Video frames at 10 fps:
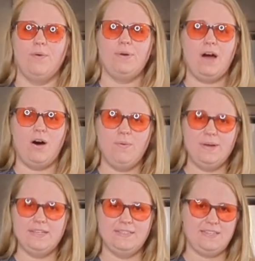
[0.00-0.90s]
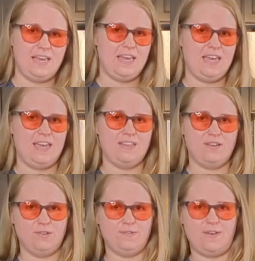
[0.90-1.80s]
we always see
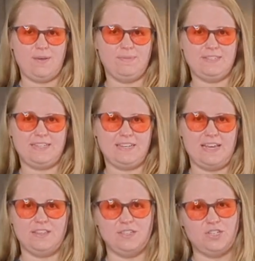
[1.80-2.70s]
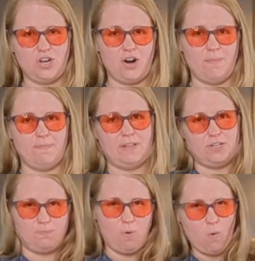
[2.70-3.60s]
those families, they take the syrup, they
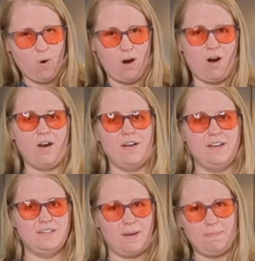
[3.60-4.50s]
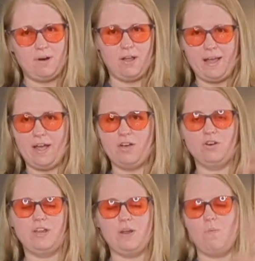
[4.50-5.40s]
just dump it all out.
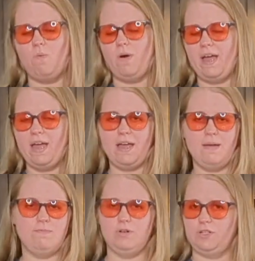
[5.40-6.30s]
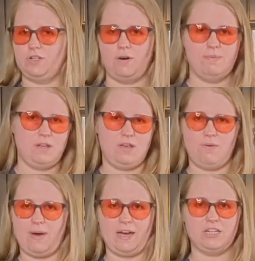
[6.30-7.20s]
You're getting way more syrup than
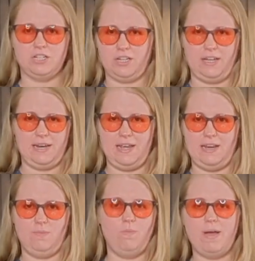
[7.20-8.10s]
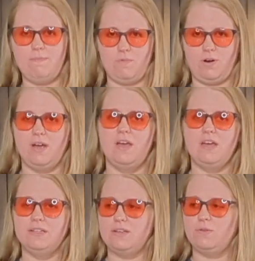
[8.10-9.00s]
you actually need, way more.
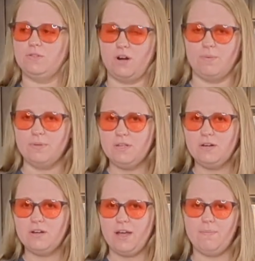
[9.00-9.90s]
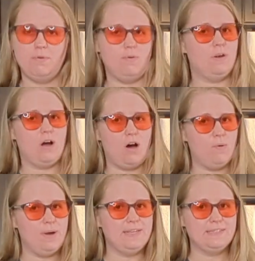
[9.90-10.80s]
So start with a little cup. You can
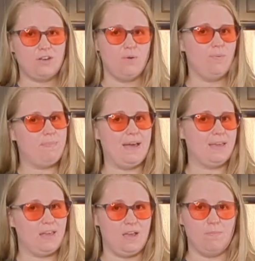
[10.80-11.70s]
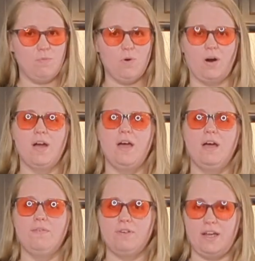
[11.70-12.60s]
always go back and get more
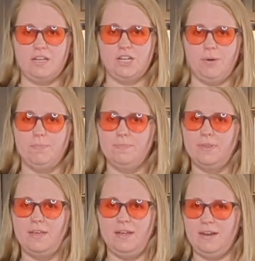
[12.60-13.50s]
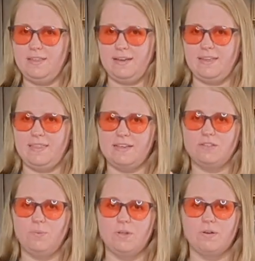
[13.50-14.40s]
for ketchup, anything like that.
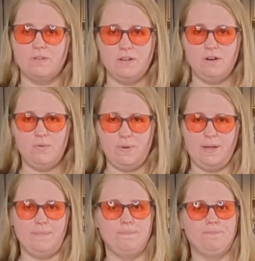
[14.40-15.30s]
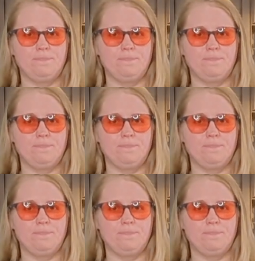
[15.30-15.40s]
So with our little one,